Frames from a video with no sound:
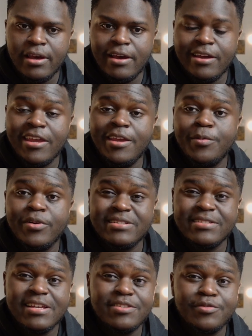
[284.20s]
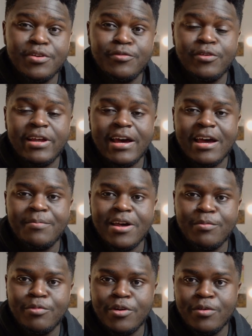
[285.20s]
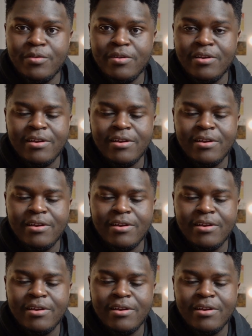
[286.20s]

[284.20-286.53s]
a keyboard accessory for their iPad Pro,